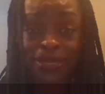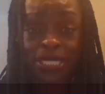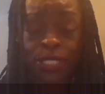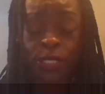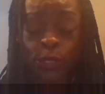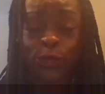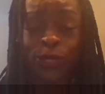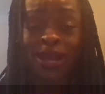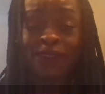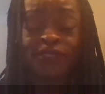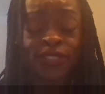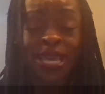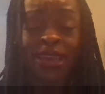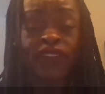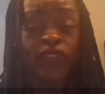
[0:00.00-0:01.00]
But, you
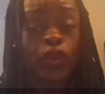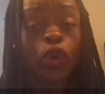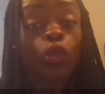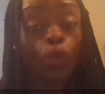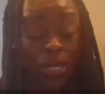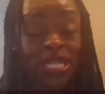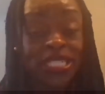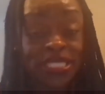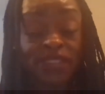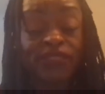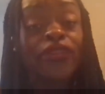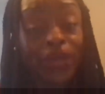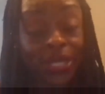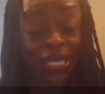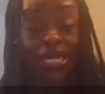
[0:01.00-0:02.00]
have to have your
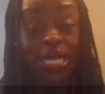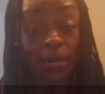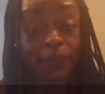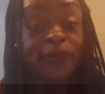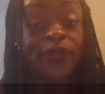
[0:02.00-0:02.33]
reason for getting